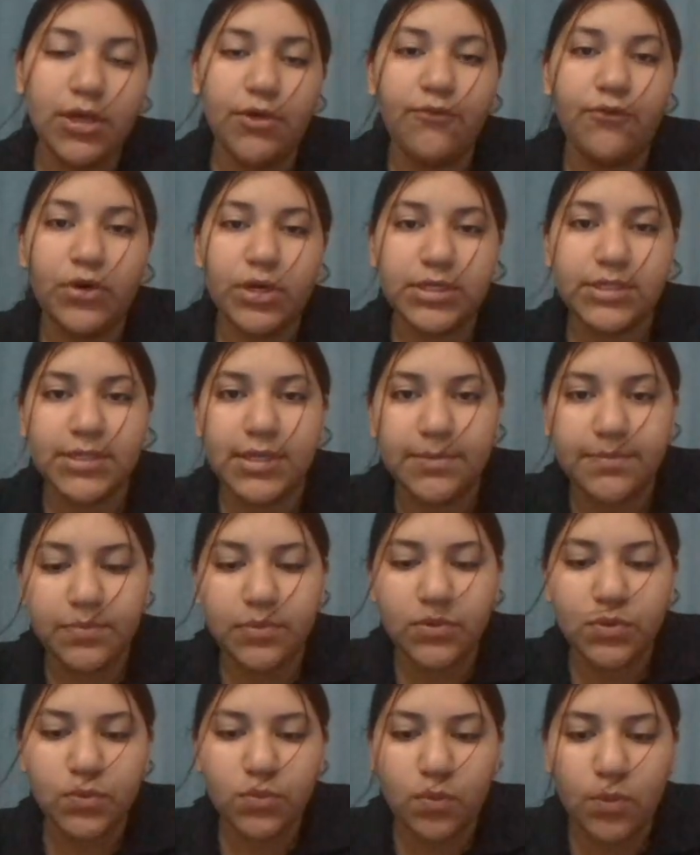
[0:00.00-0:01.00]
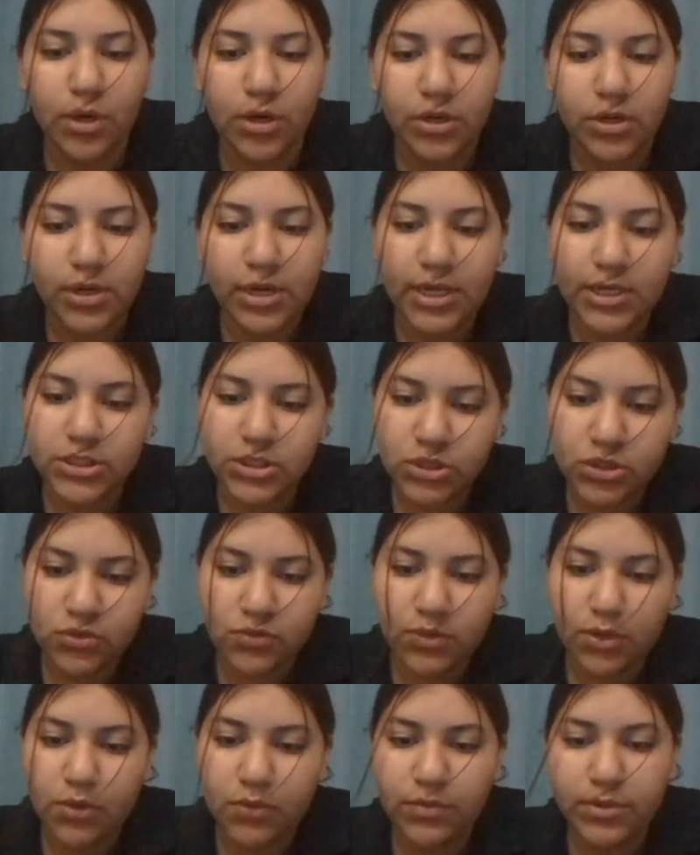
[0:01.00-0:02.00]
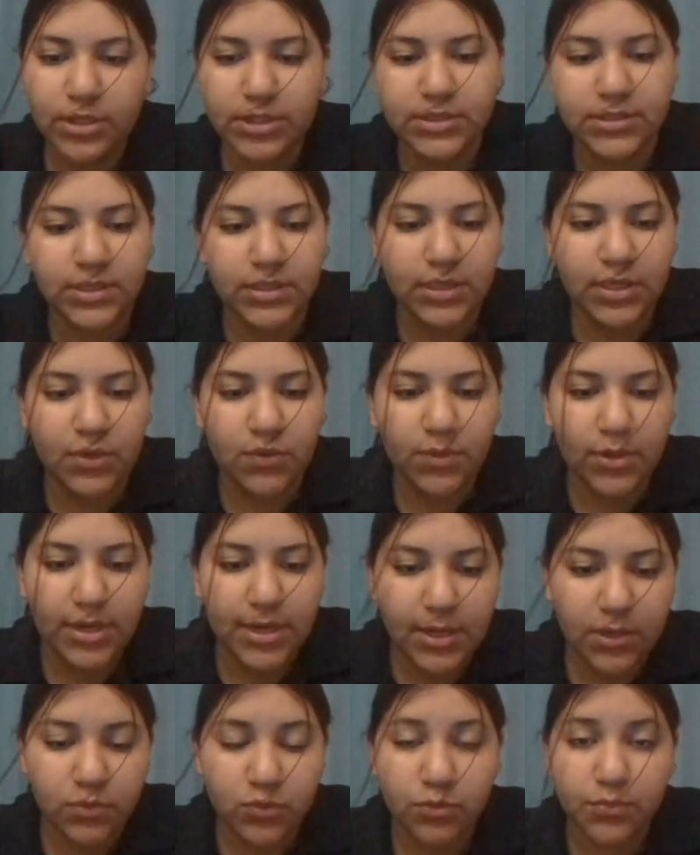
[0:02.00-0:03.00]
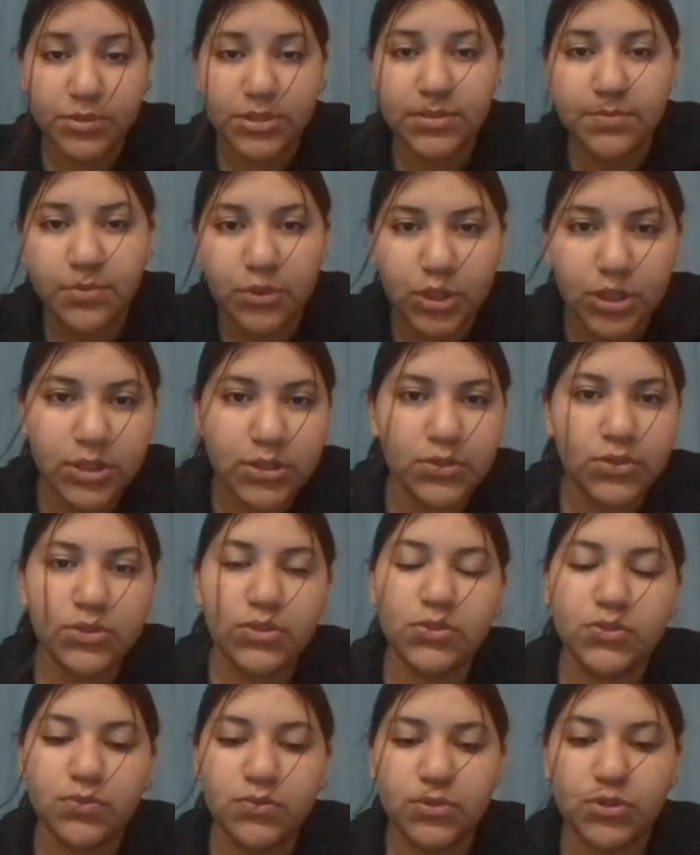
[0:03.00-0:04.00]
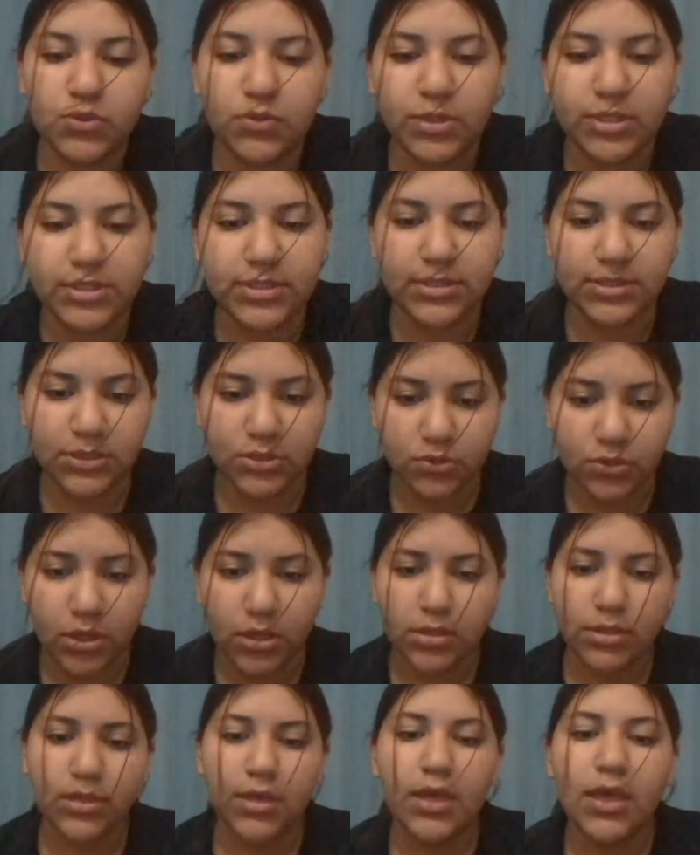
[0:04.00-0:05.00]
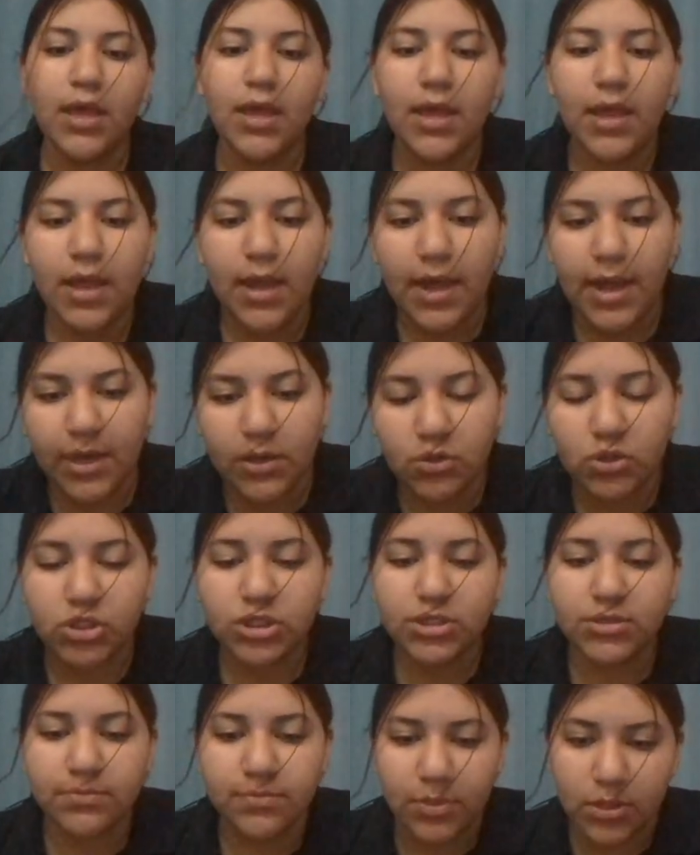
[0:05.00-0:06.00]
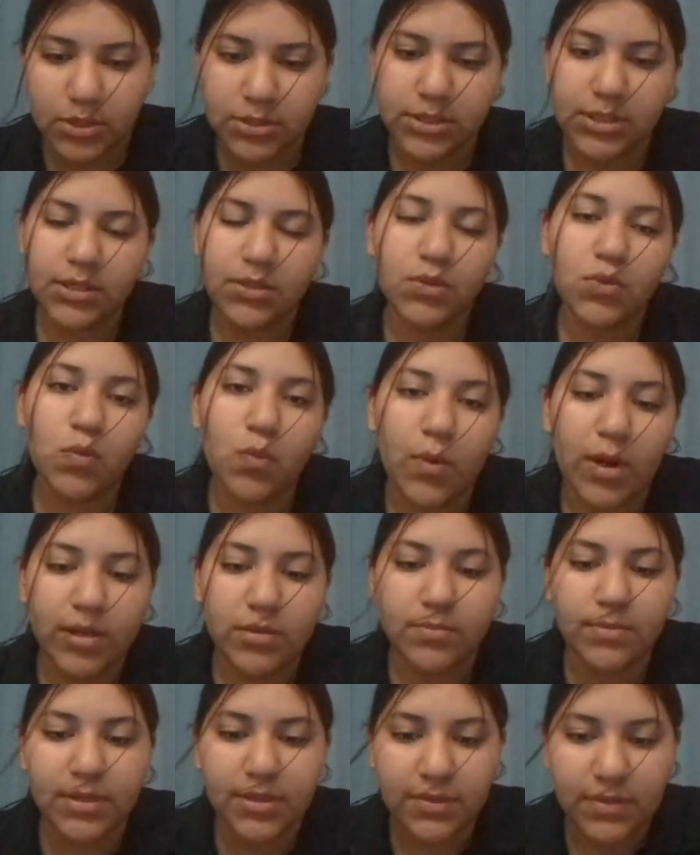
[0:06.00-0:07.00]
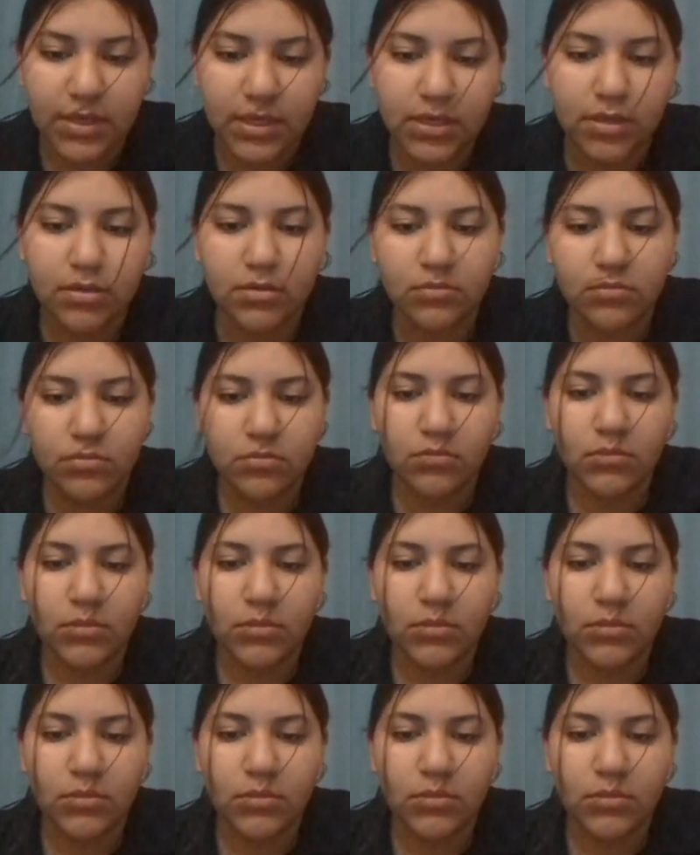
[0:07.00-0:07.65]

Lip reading: For example, water H2O is a liquid at room temperature due to its strong hydrogen bonding, while methane